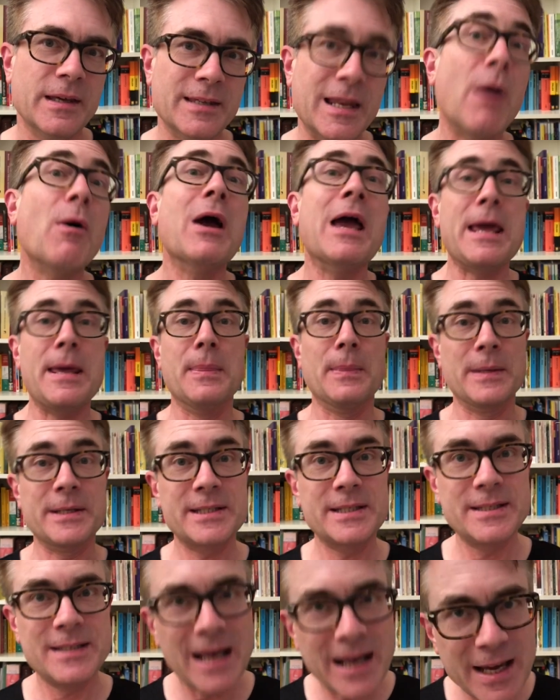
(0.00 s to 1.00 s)
Now, in the
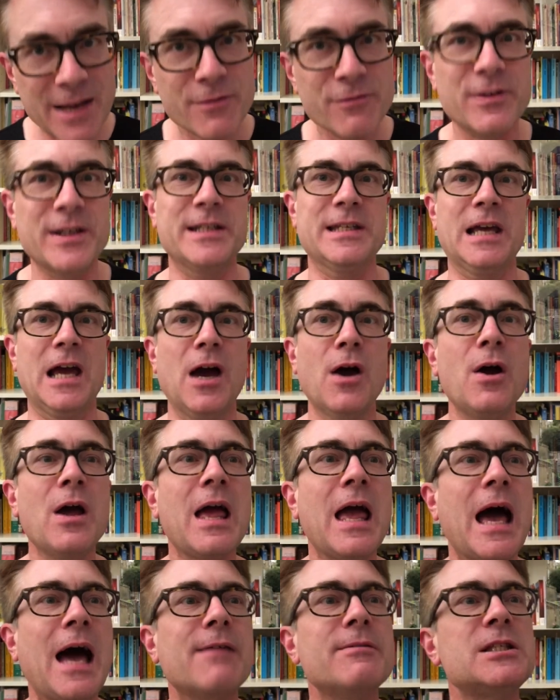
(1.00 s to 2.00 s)
second video,
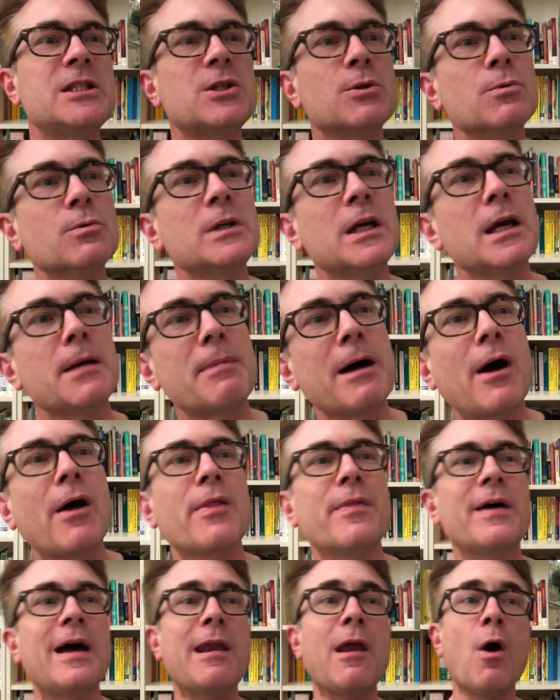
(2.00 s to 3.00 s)
I was talking
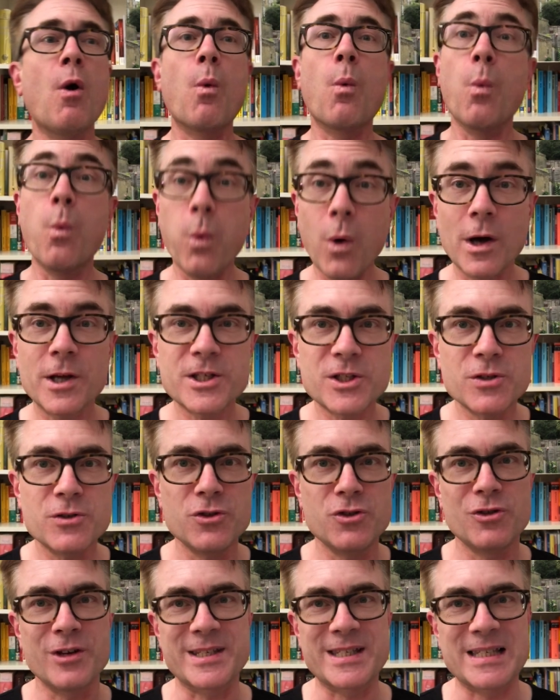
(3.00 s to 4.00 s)
about then what should
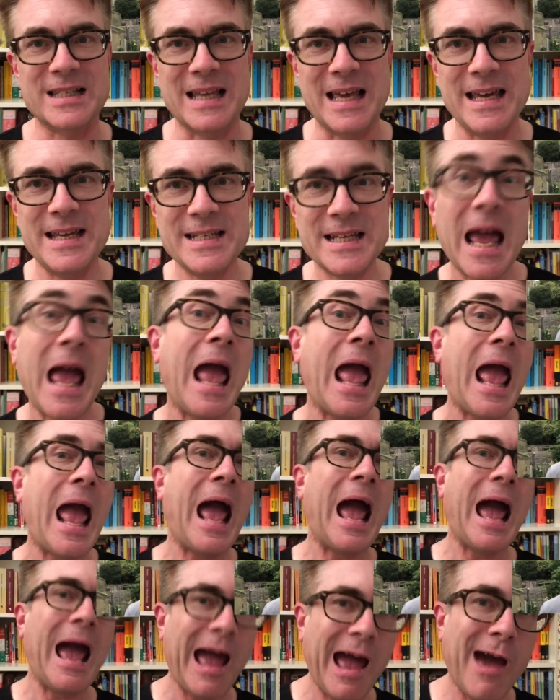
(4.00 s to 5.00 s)
you translate,
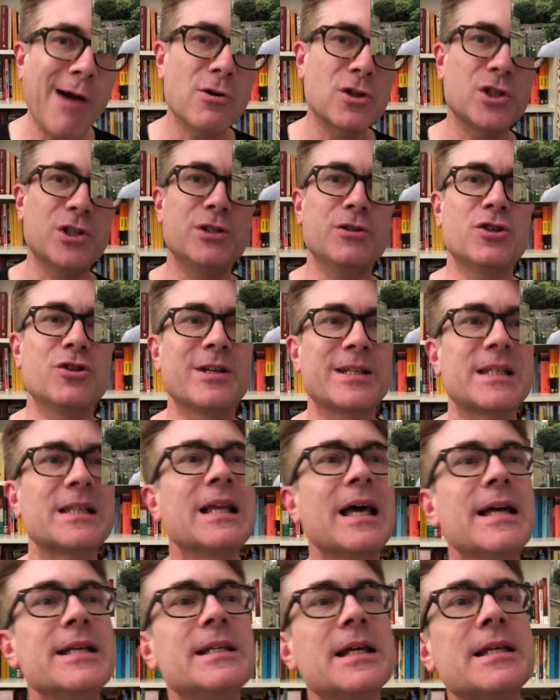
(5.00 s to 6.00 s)
how should you
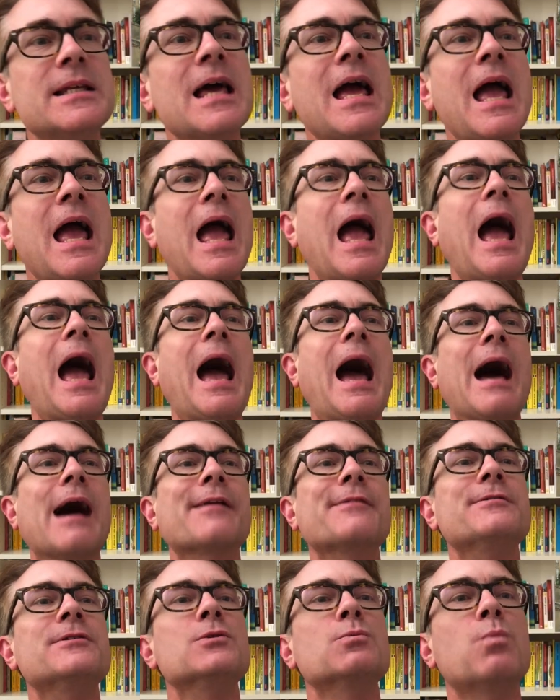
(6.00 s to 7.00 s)
translate it,
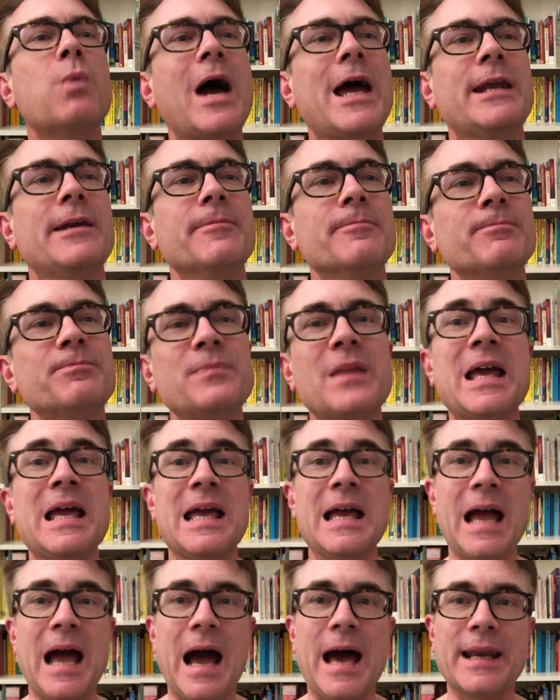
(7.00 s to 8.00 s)
and when.
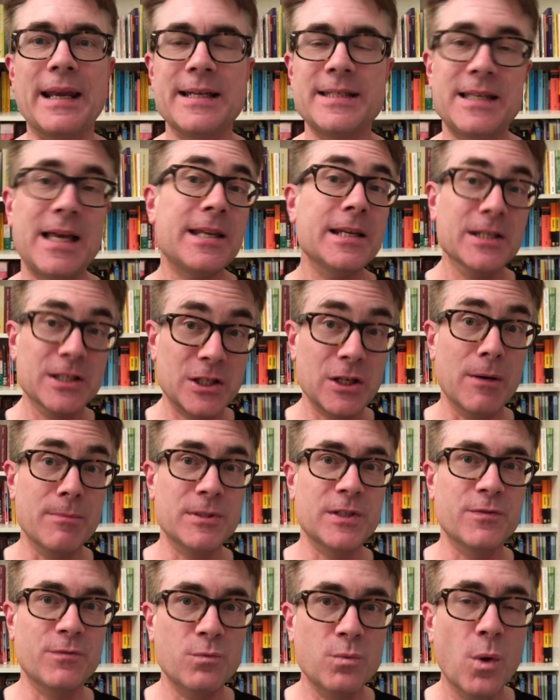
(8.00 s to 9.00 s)
And I said in
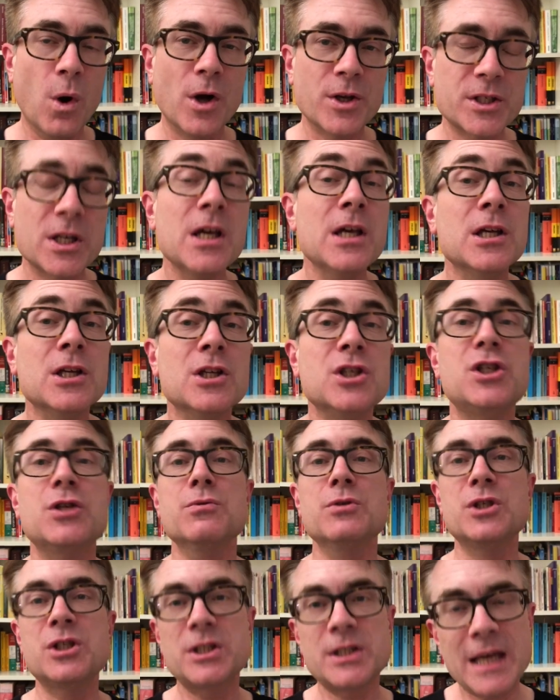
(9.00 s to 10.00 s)
terms of what,
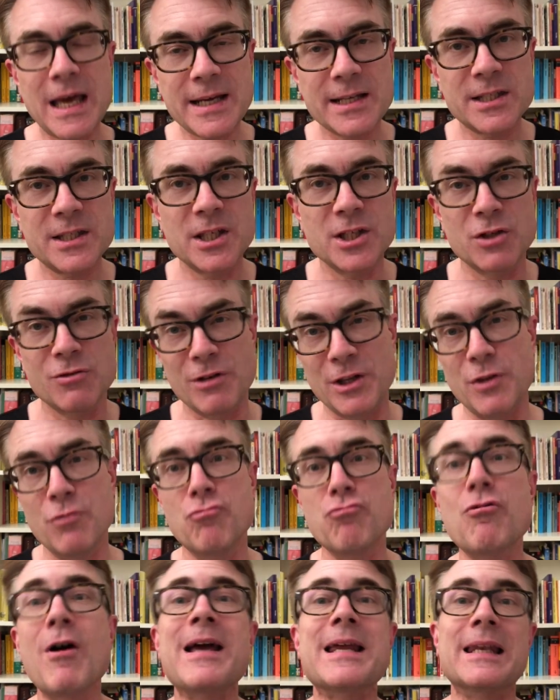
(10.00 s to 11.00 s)
choose texts that are at the
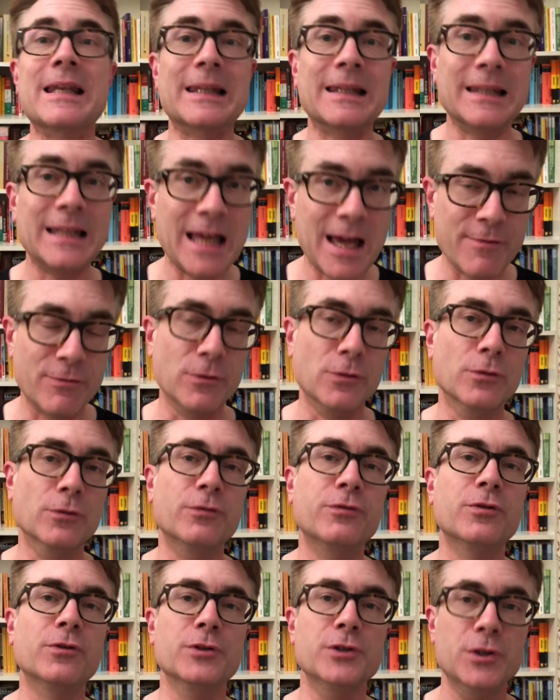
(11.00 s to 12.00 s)
right level
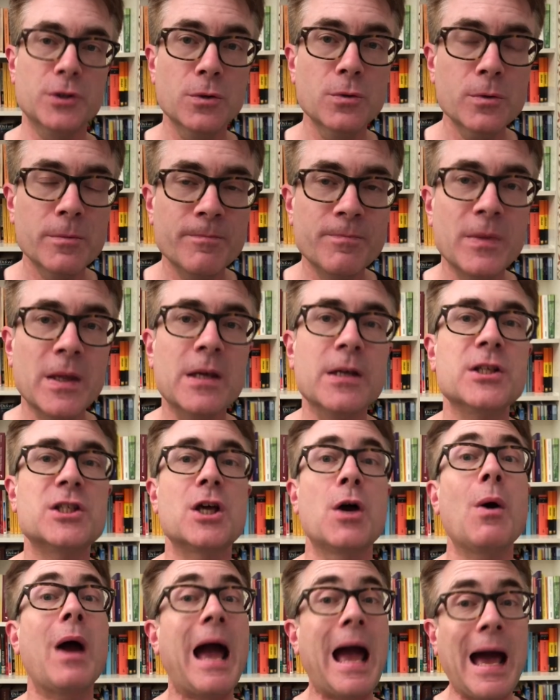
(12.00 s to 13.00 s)
for you,
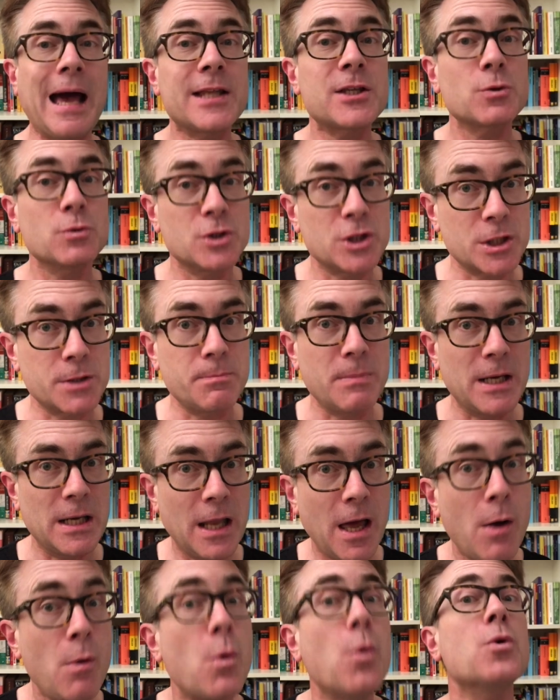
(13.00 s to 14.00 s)
so at or just
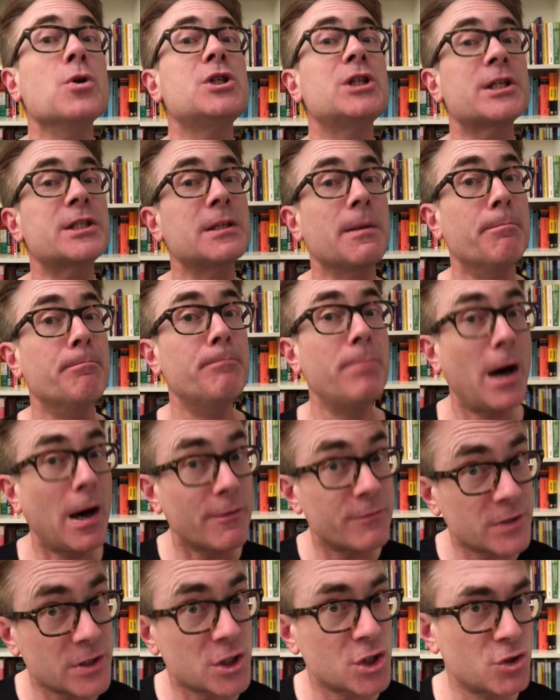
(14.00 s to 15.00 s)
below or just
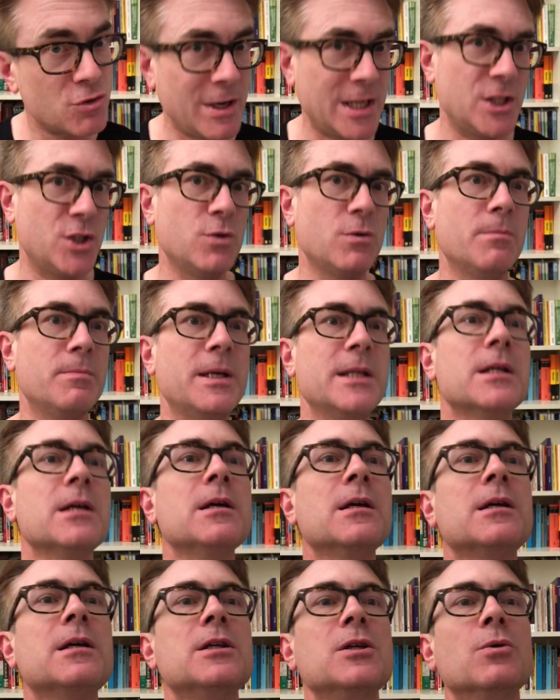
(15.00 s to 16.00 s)
above to stretch you a bit
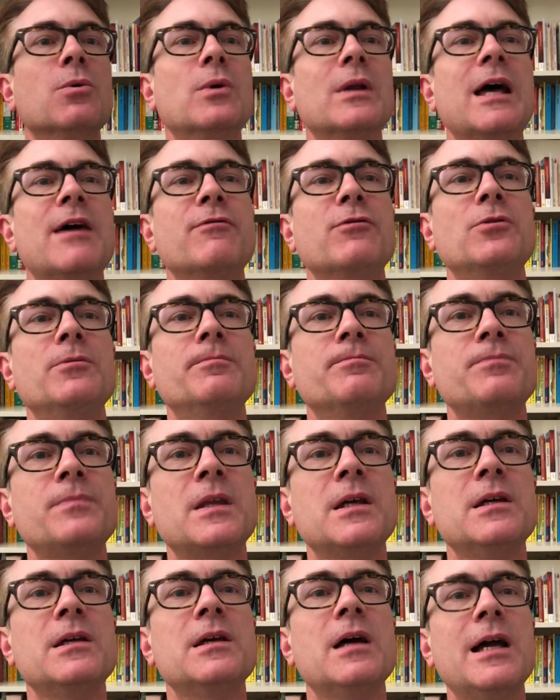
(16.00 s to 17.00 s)
your level,
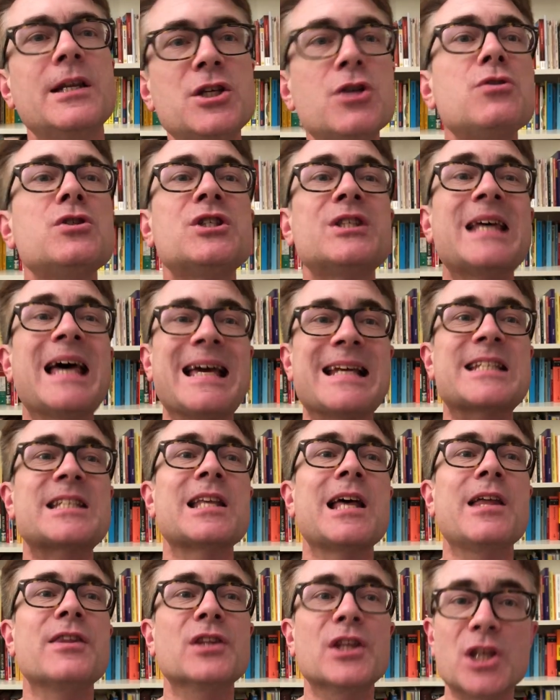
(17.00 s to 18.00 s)
and choose texts
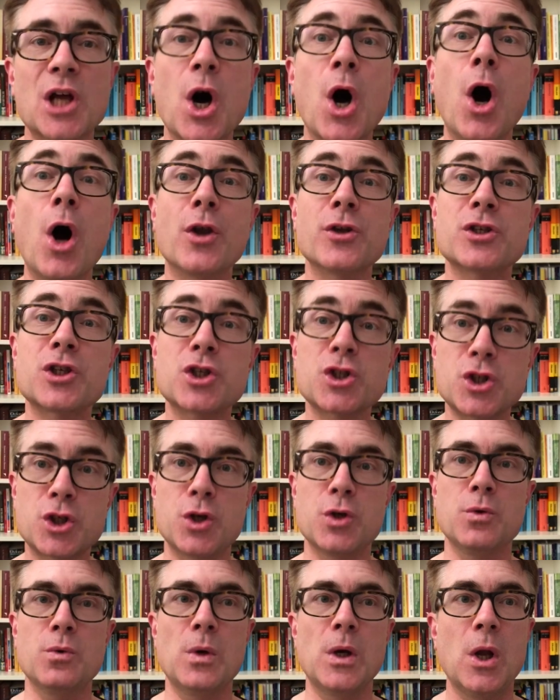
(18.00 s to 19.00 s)
that aren't
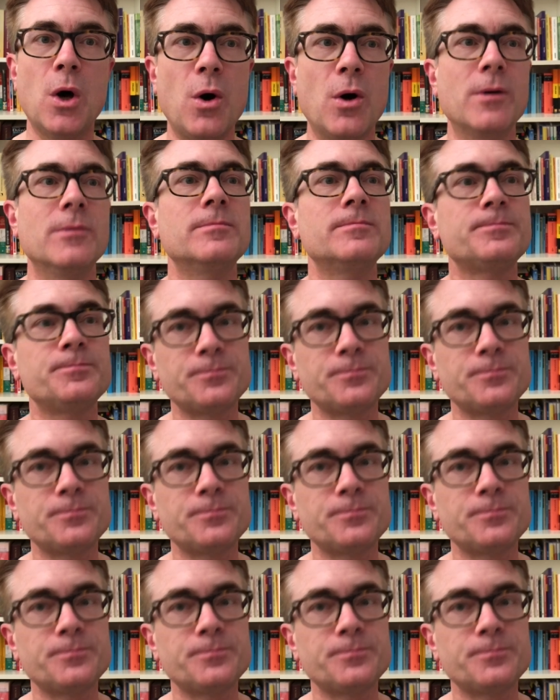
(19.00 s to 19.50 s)
too long.